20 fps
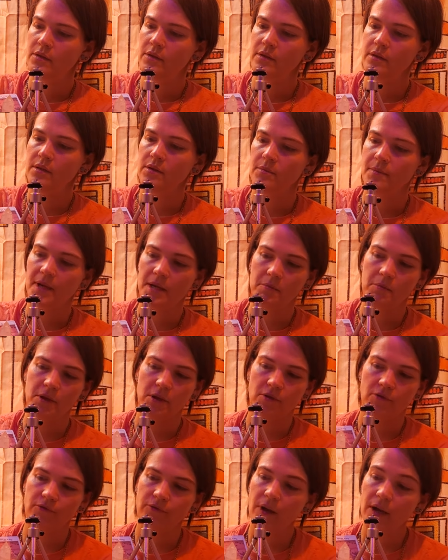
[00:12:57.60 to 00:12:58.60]
there might be
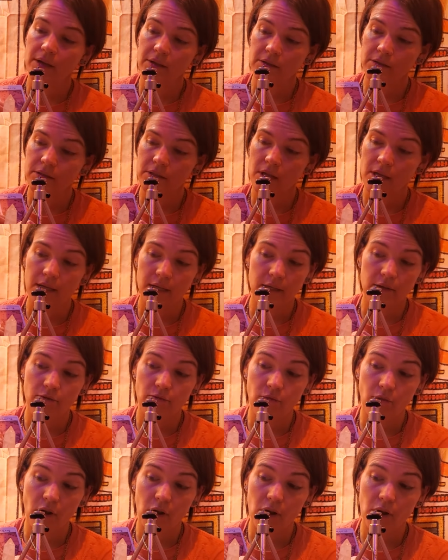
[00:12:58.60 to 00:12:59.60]
a fire sign
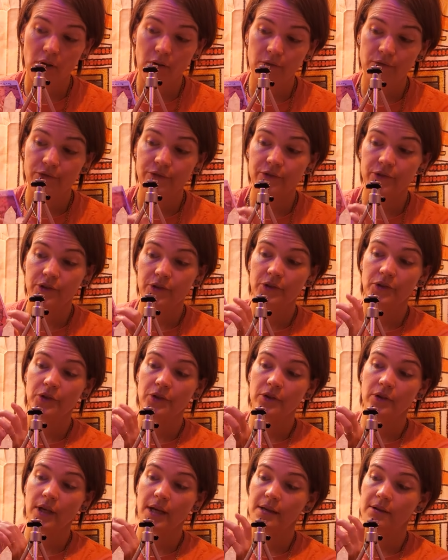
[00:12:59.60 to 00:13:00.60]
involved in your
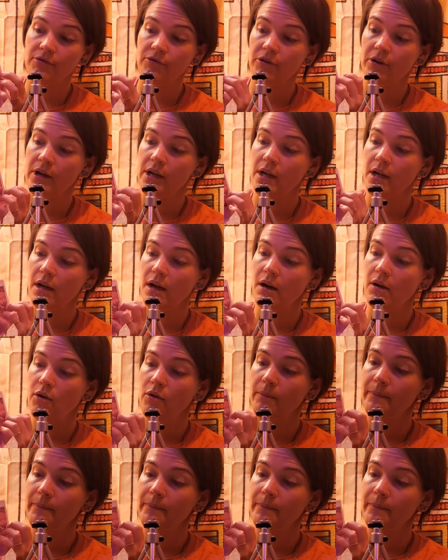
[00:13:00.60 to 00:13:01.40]
life right now.